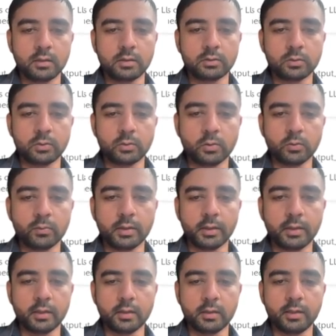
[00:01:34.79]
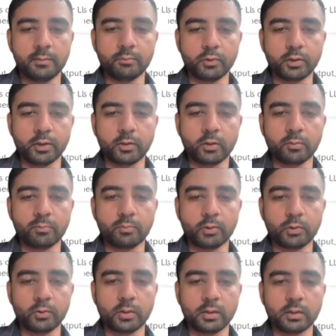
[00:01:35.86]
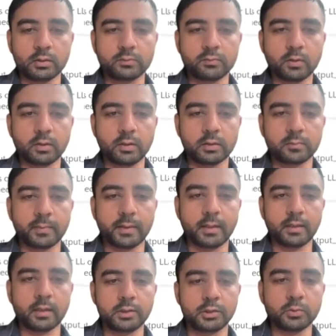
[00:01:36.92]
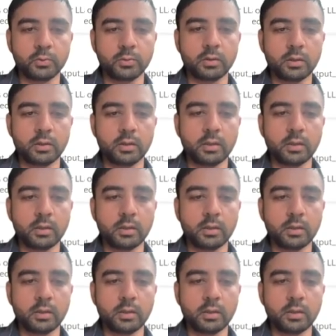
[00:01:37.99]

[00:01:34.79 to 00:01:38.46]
So over here, input and output tokens for the span are shown.